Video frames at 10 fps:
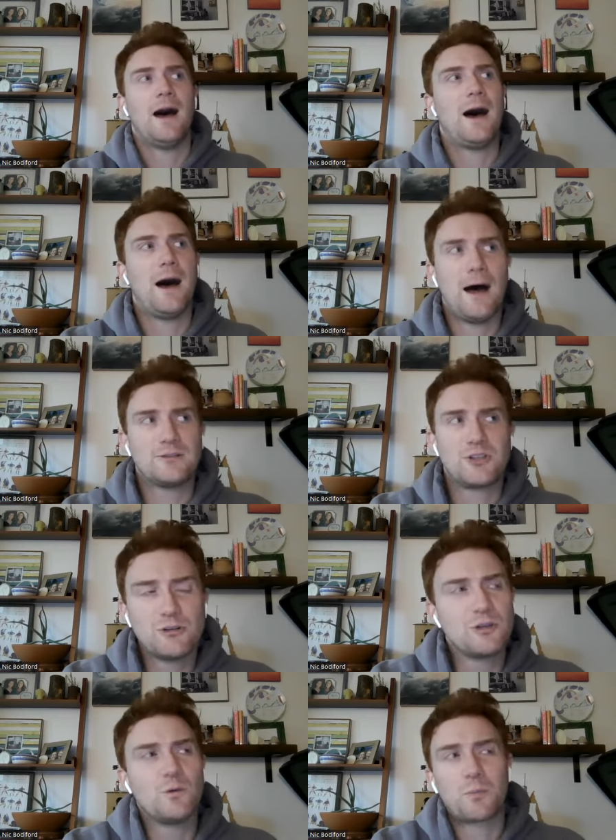Uh,
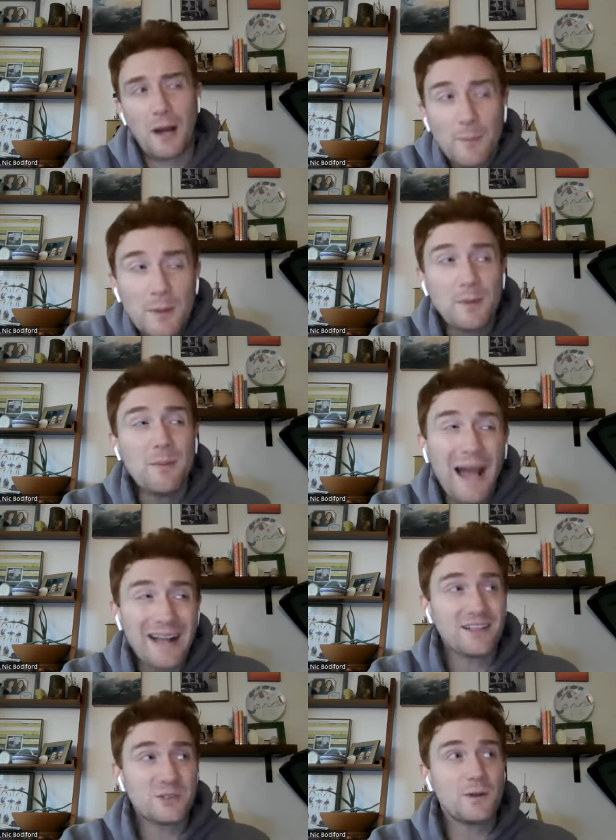Juju will probably be
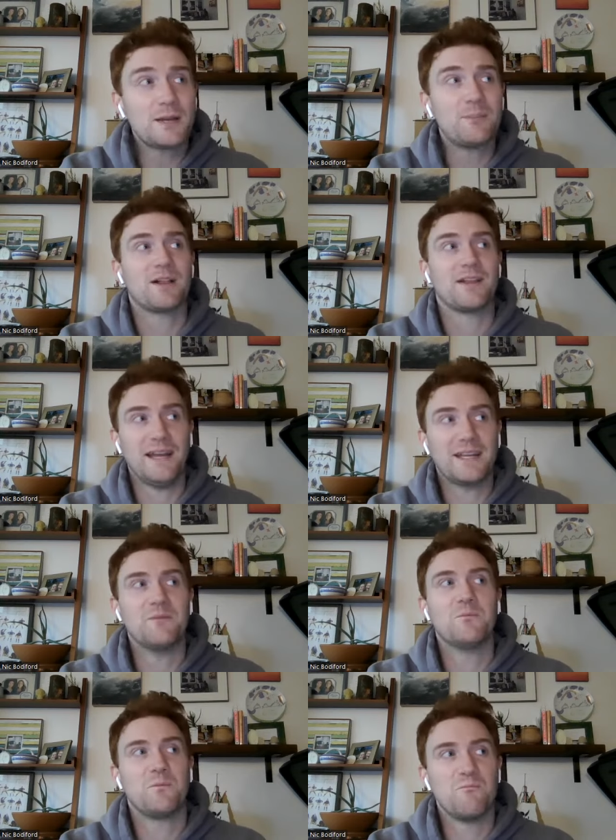back this week, but like
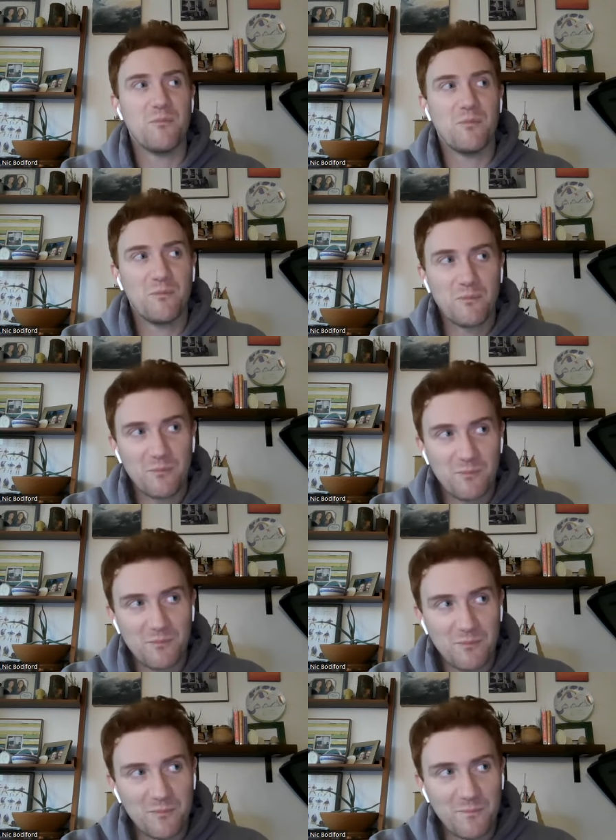
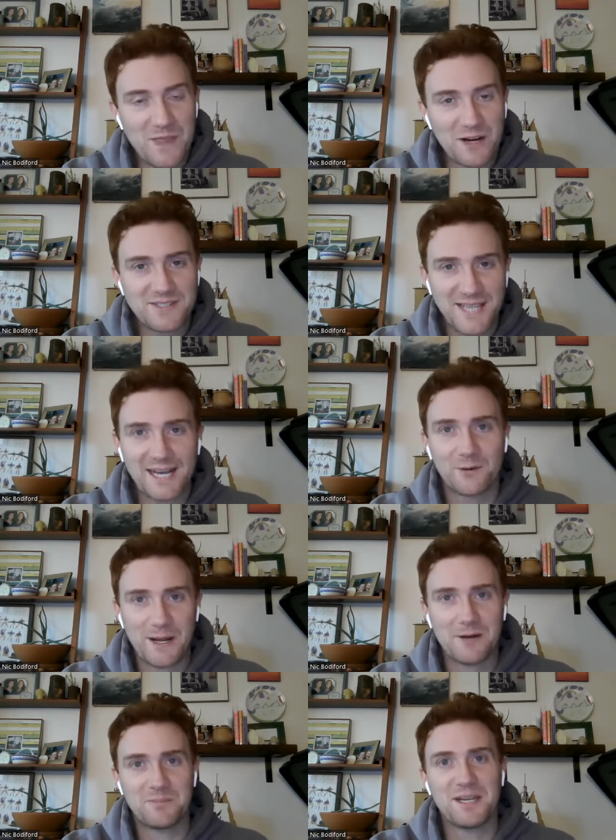their second
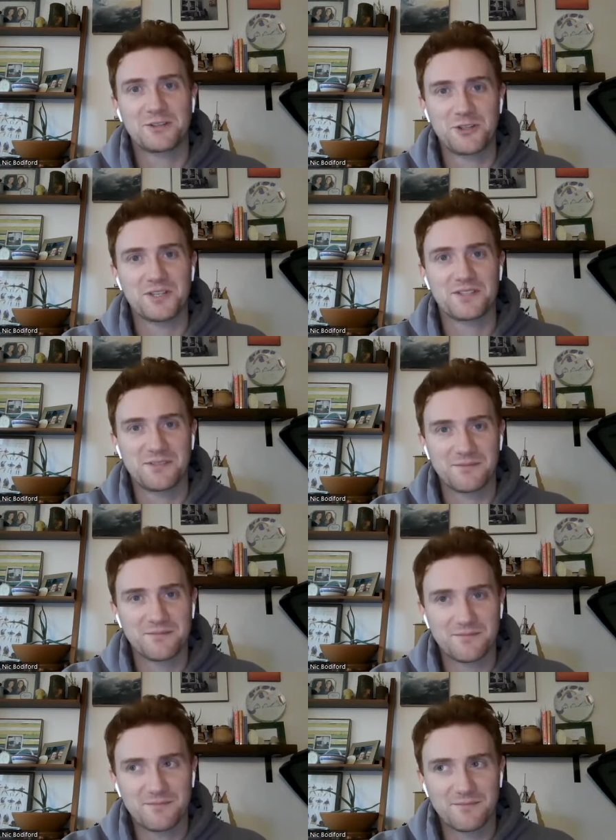round pick just
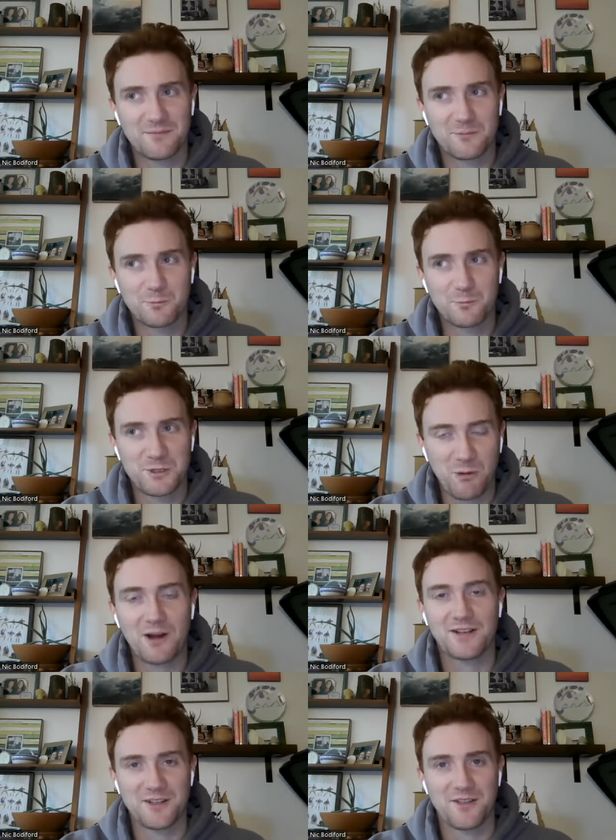
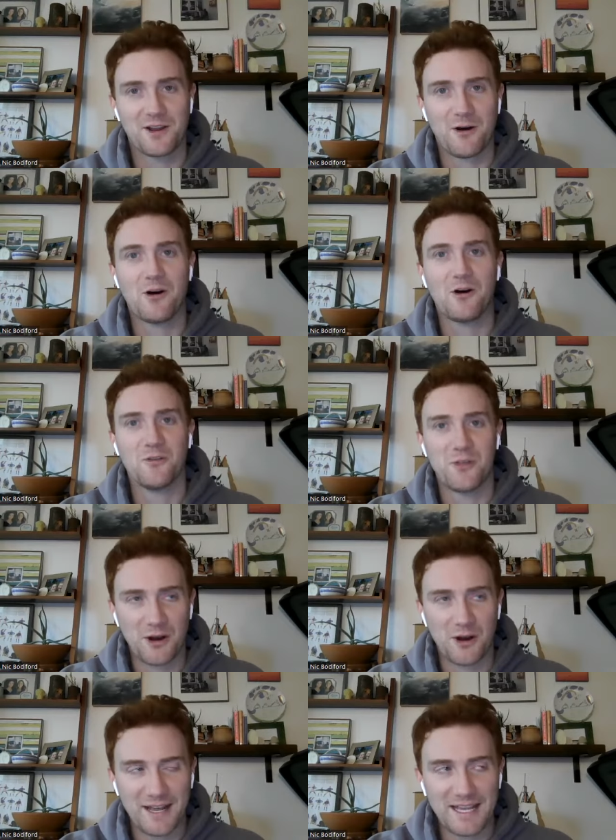responded to the call, they're
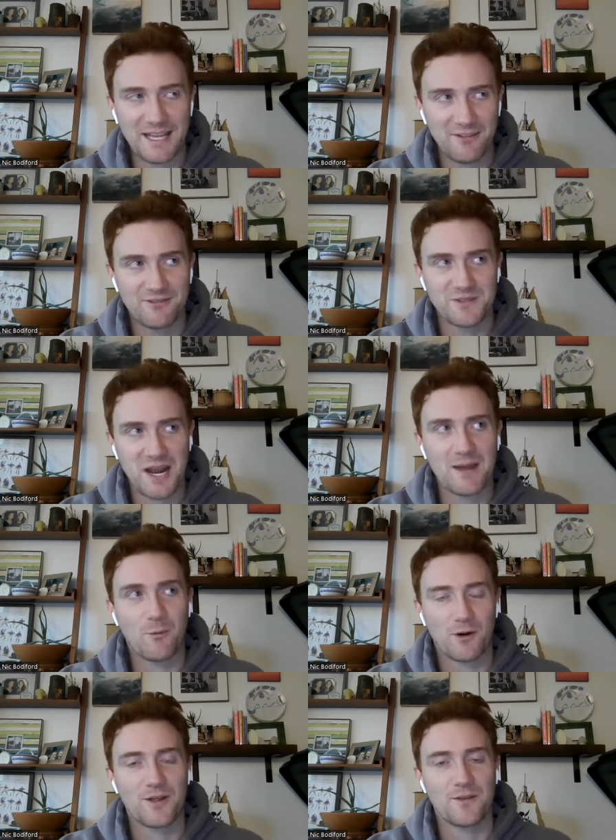going to give Skyy
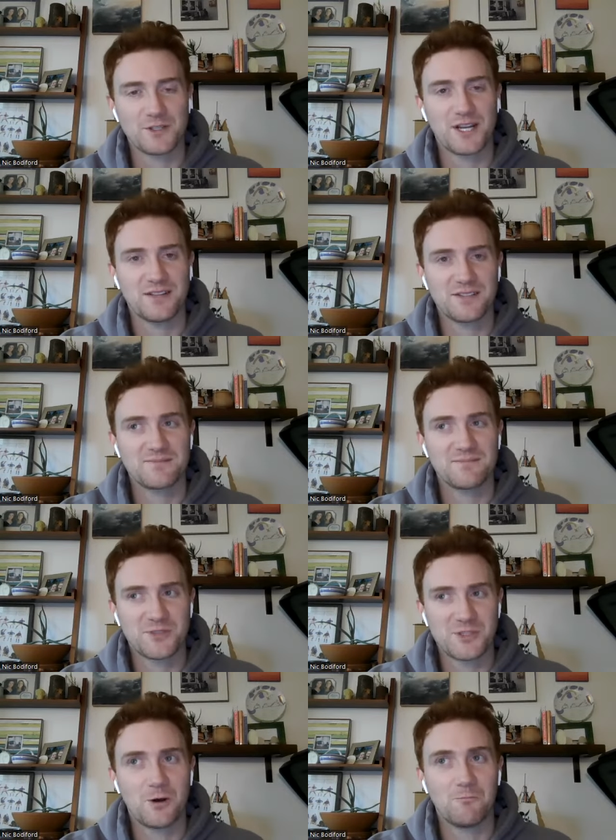Moore another chance.
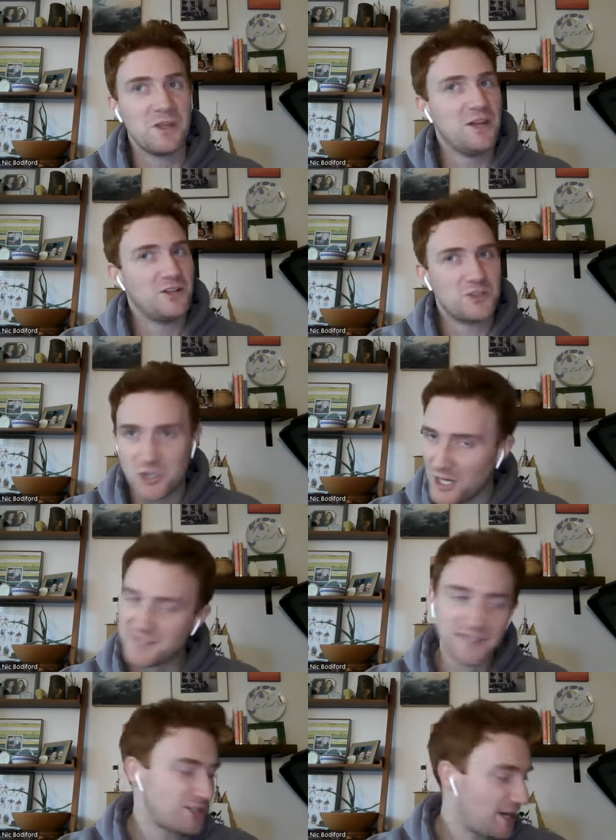So
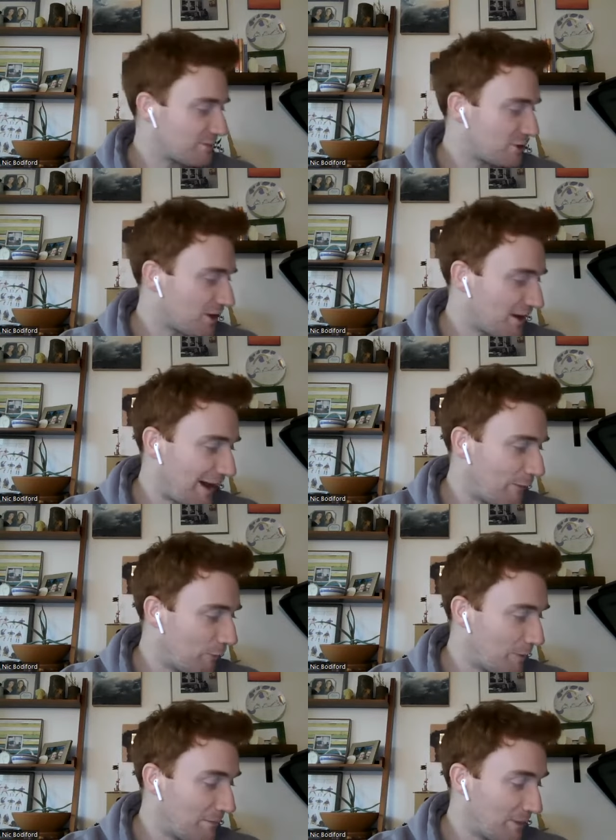just like James Cook, I
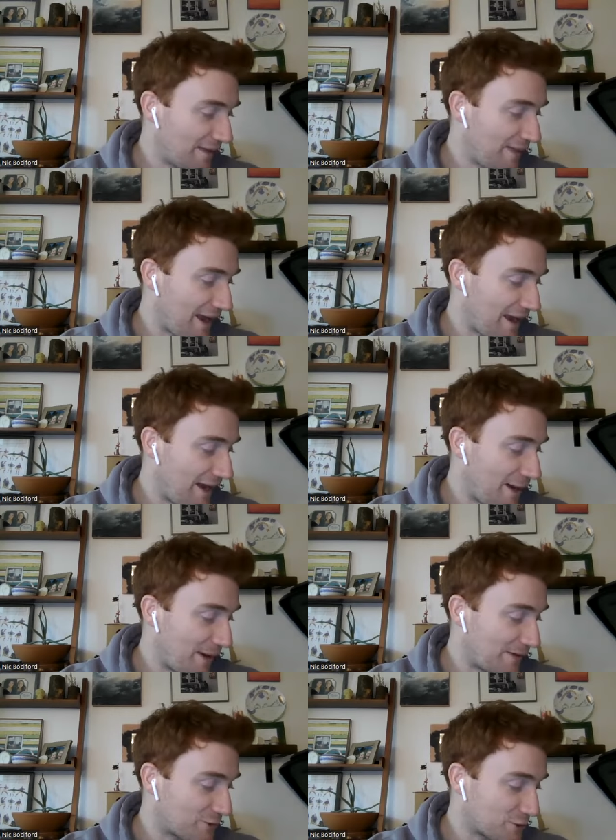will be picking that guy up
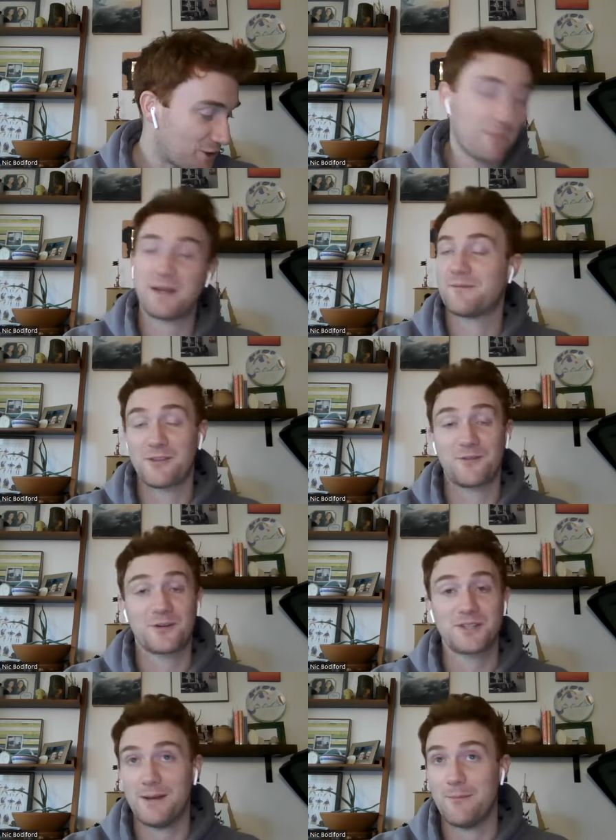after dropping him for the
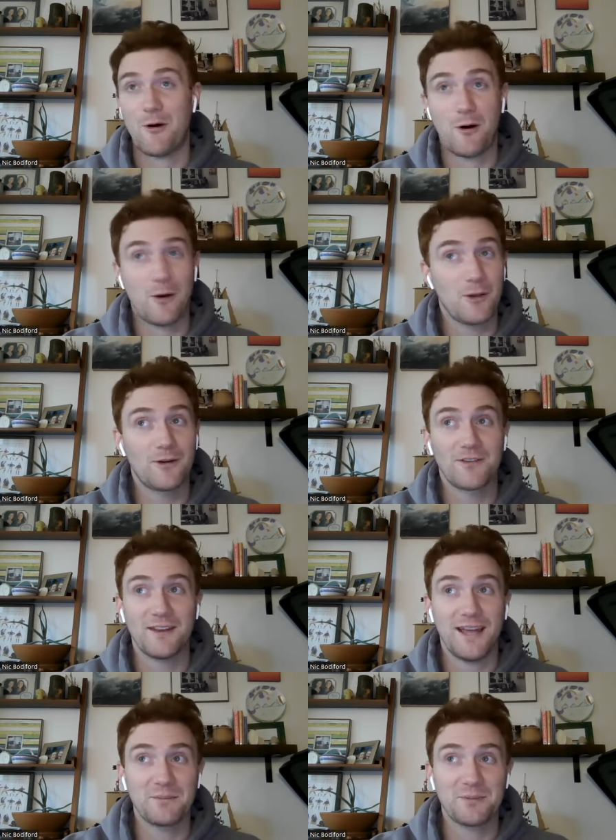first time all over the
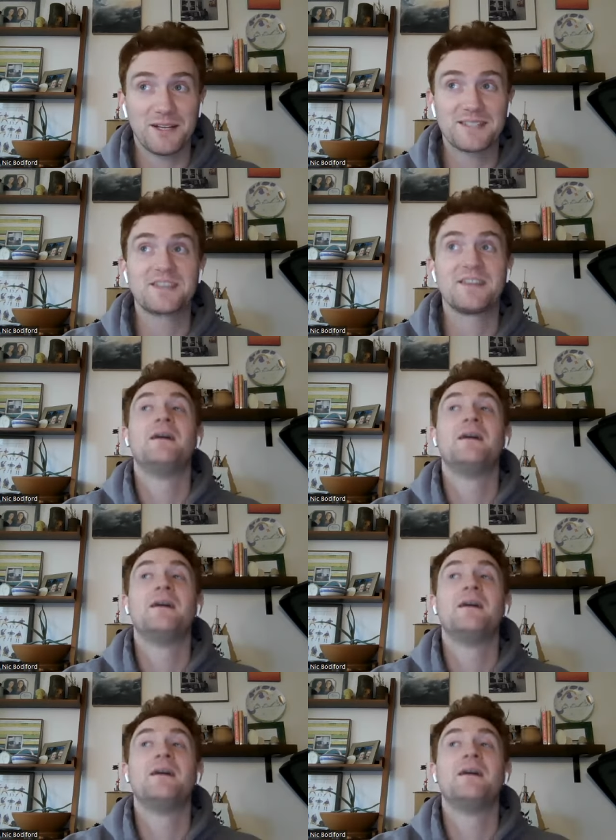dang place